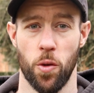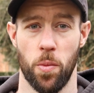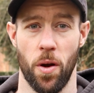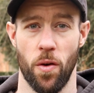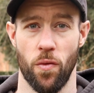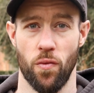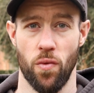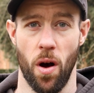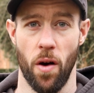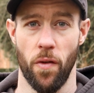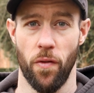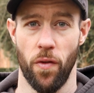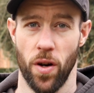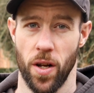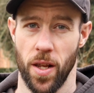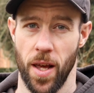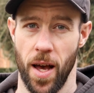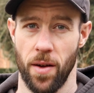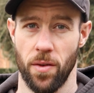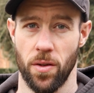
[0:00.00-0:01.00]
bit rough on
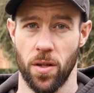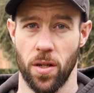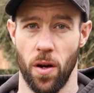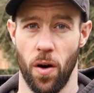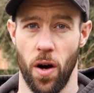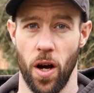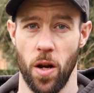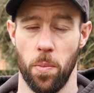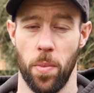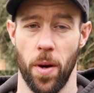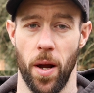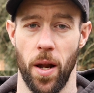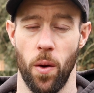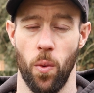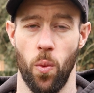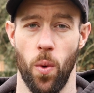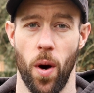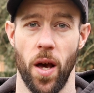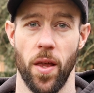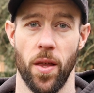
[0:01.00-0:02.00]
the outside, but in a
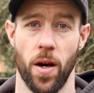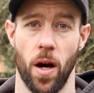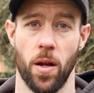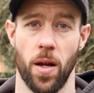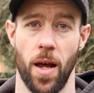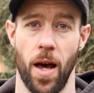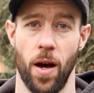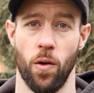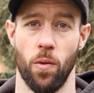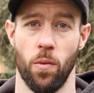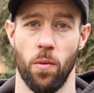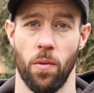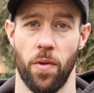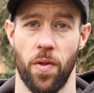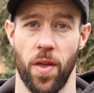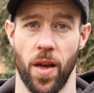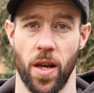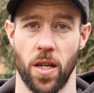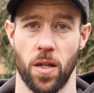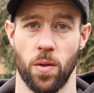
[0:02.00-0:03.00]
way that
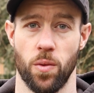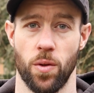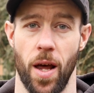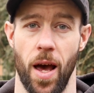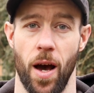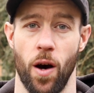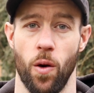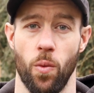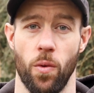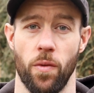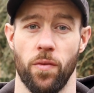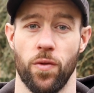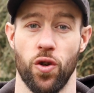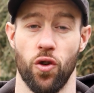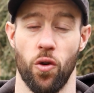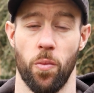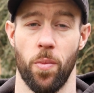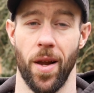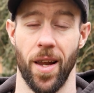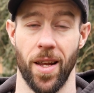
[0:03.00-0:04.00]
would help with
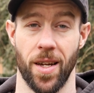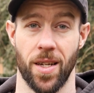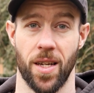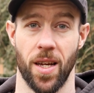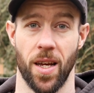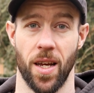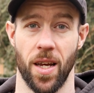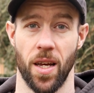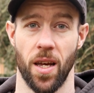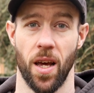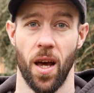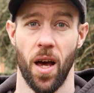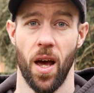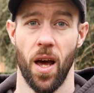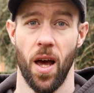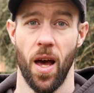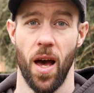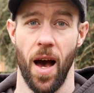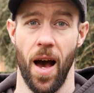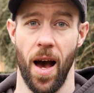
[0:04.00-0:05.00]
durability
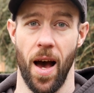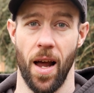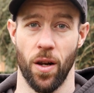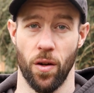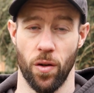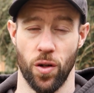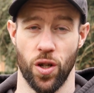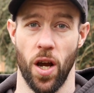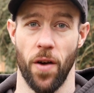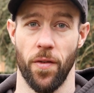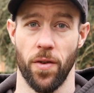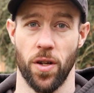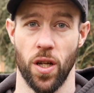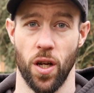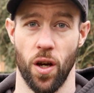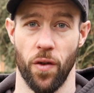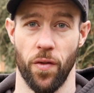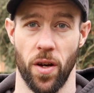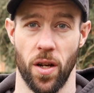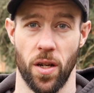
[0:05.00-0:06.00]
and
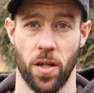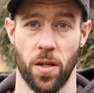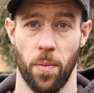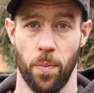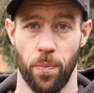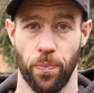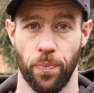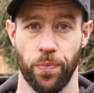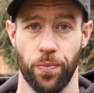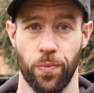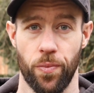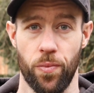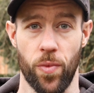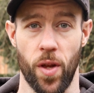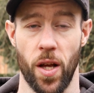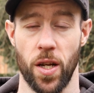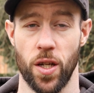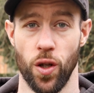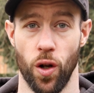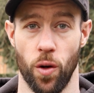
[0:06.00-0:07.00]
longevity of it.
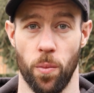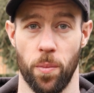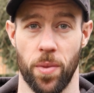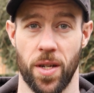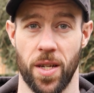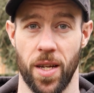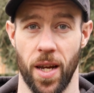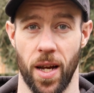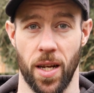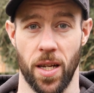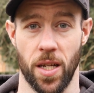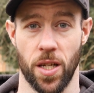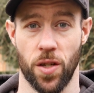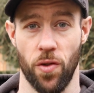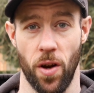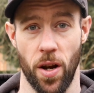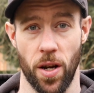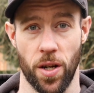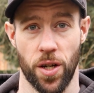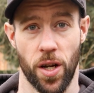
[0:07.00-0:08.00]
It's not particularly
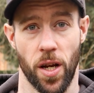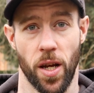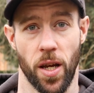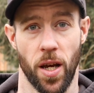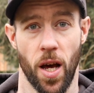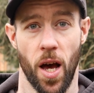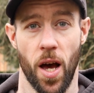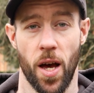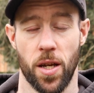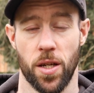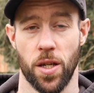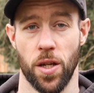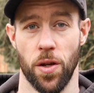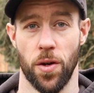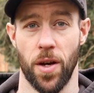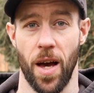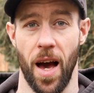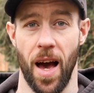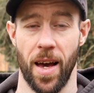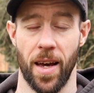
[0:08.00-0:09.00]
stretchy, so you
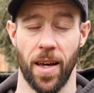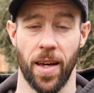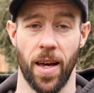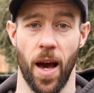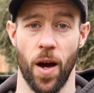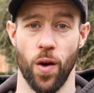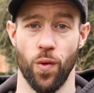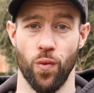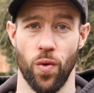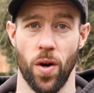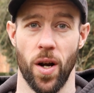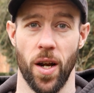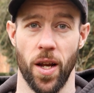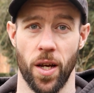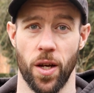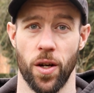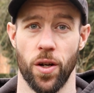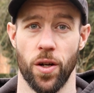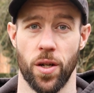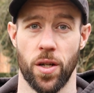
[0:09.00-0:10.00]
can get a really
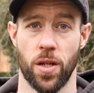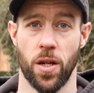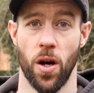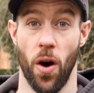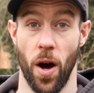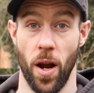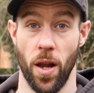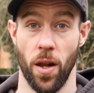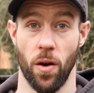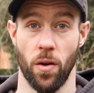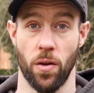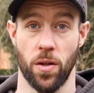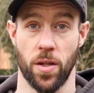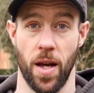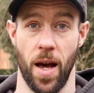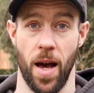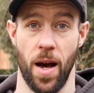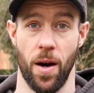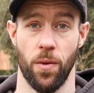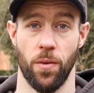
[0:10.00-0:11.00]
good tight
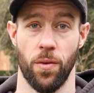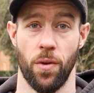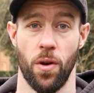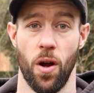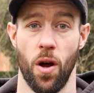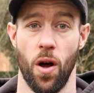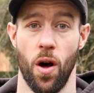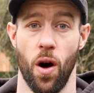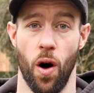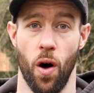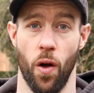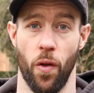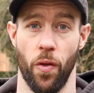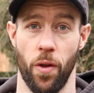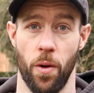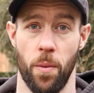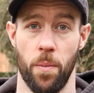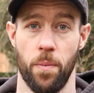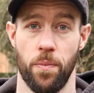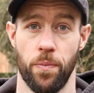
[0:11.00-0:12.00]
lockdown on
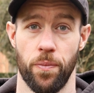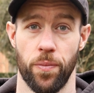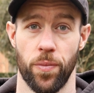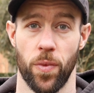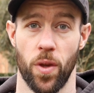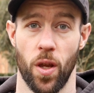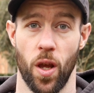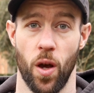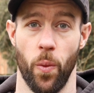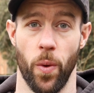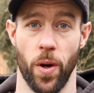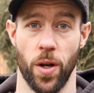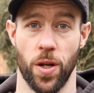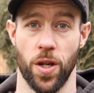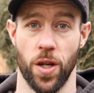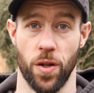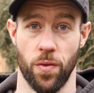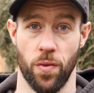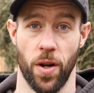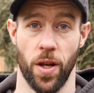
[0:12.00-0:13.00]
them,
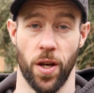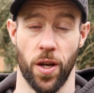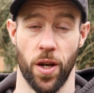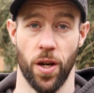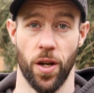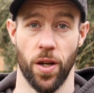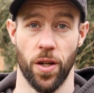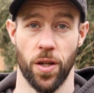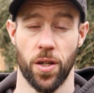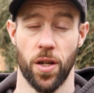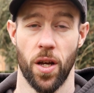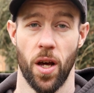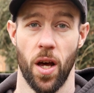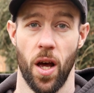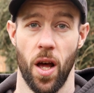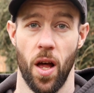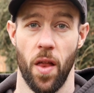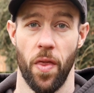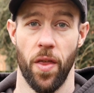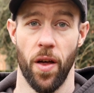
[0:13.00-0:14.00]
which is really good.
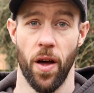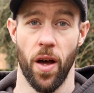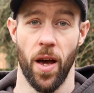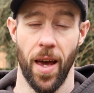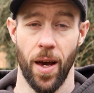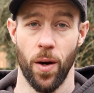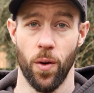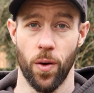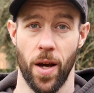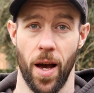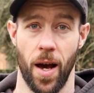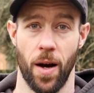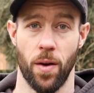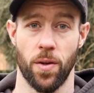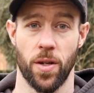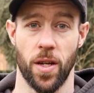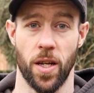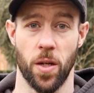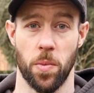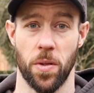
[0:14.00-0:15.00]
The heel
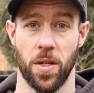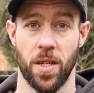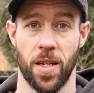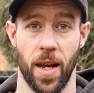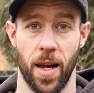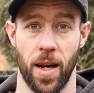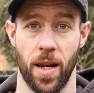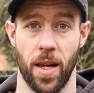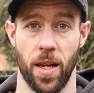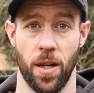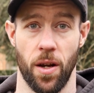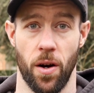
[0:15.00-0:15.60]
counter is particularly